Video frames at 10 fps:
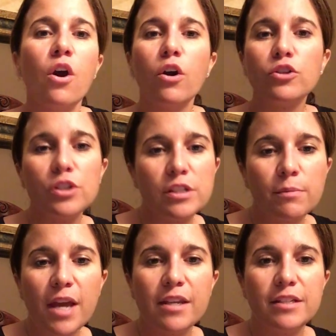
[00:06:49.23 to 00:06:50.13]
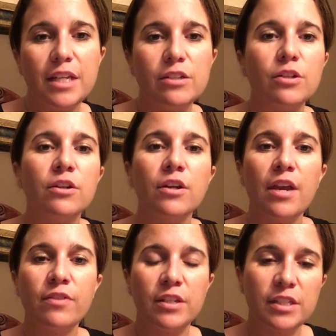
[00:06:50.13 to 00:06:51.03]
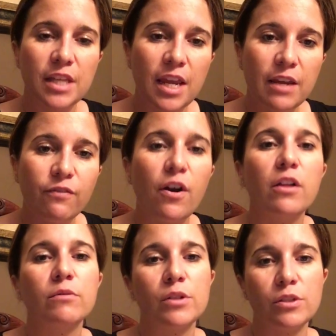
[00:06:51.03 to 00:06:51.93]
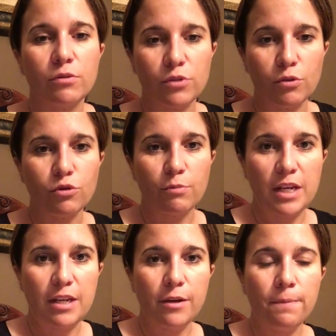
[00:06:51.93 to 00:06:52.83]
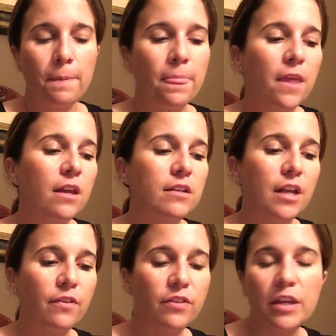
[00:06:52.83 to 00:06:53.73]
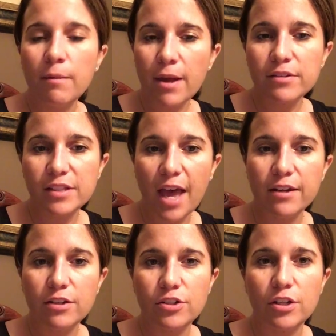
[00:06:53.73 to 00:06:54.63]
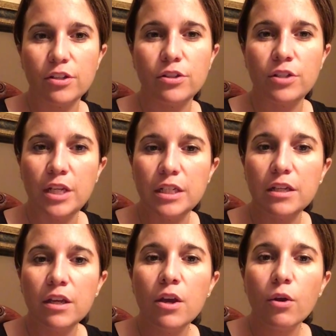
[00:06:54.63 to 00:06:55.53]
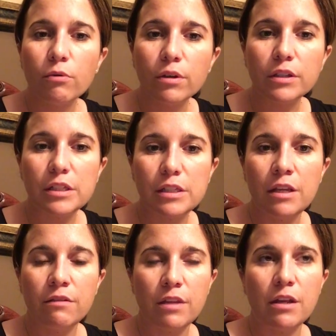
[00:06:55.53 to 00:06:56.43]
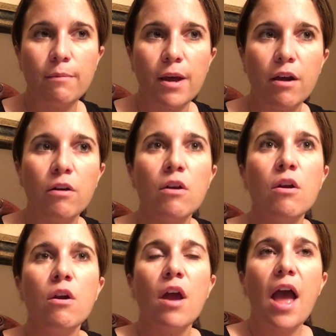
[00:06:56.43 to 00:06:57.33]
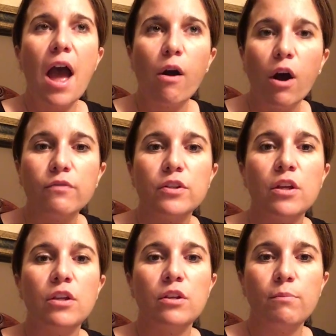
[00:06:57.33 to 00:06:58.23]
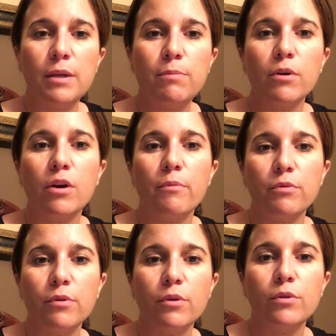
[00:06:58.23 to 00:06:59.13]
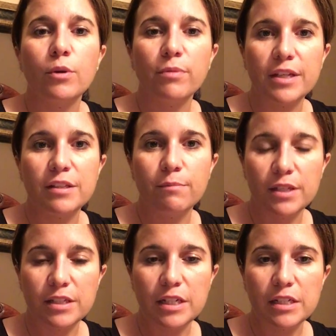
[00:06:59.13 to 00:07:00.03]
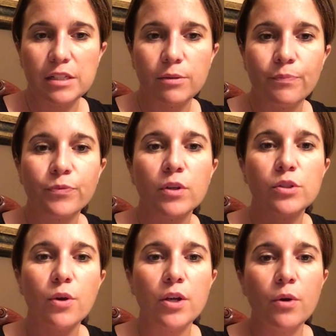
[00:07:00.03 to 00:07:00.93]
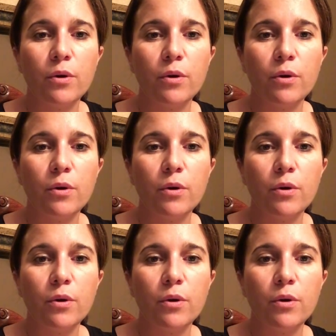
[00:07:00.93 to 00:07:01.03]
or just some kind of teaser, and then say, follow us on social media. Now, the thing about signage is you need to really sit and think about how often people come through your place of business. So I know